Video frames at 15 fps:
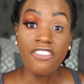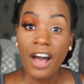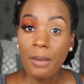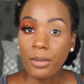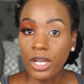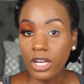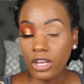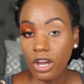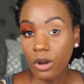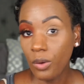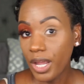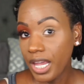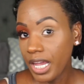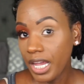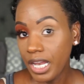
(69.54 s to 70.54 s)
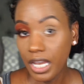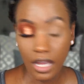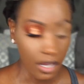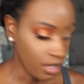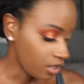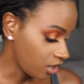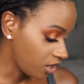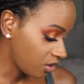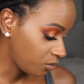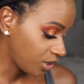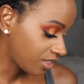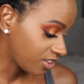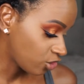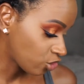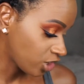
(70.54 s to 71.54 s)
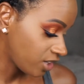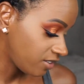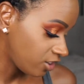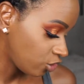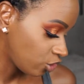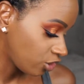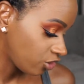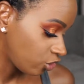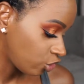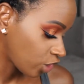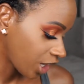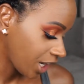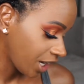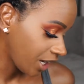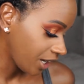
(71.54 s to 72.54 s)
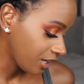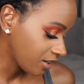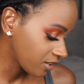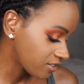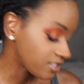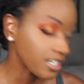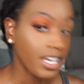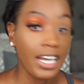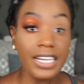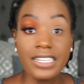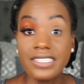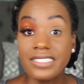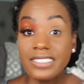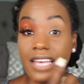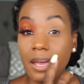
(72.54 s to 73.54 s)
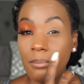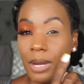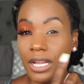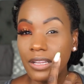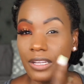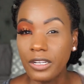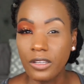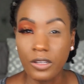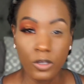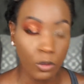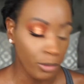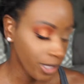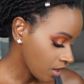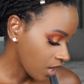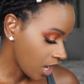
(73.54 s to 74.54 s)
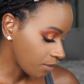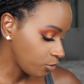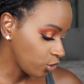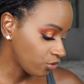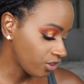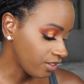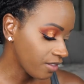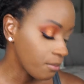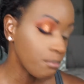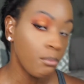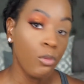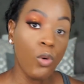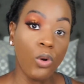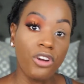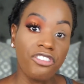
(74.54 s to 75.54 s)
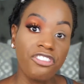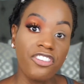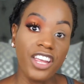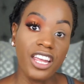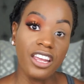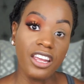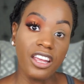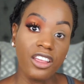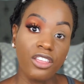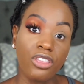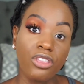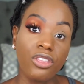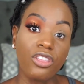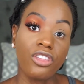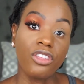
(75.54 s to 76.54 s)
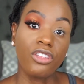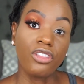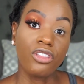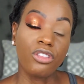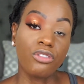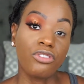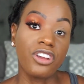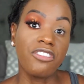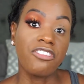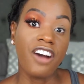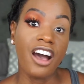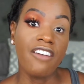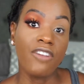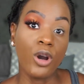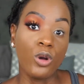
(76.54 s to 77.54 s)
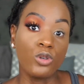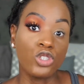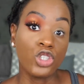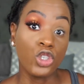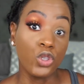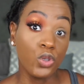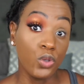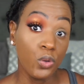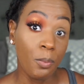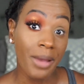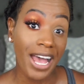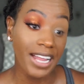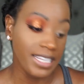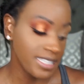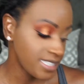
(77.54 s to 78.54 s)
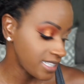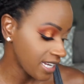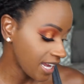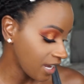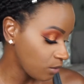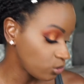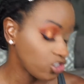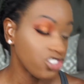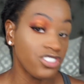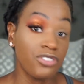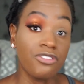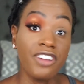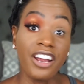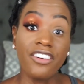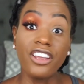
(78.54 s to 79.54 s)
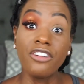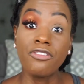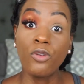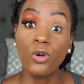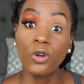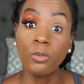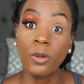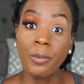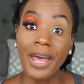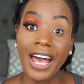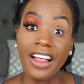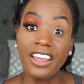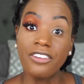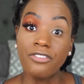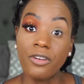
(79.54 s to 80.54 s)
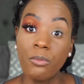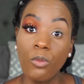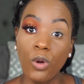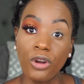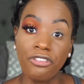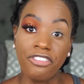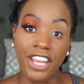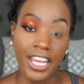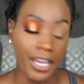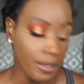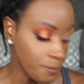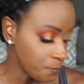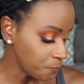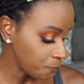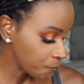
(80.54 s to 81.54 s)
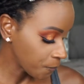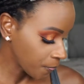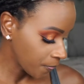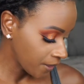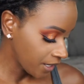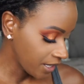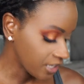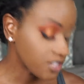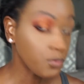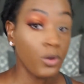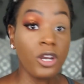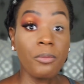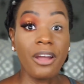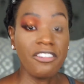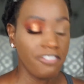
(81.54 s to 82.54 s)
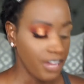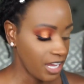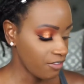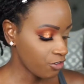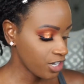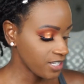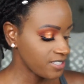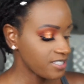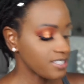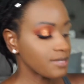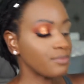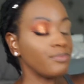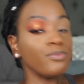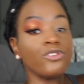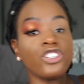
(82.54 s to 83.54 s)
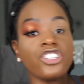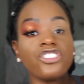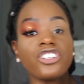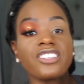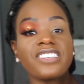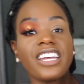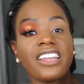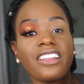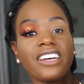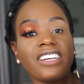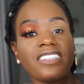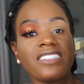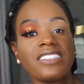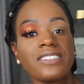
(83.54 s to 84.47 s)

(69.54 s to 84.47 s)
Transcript: I'm gonna go in with a transition shade to kind of set my lid a little bit. I'm using the Morphe 3502 palette today, which is a very affordable palette from Morphe. It's one of my favorites. Just looks like this.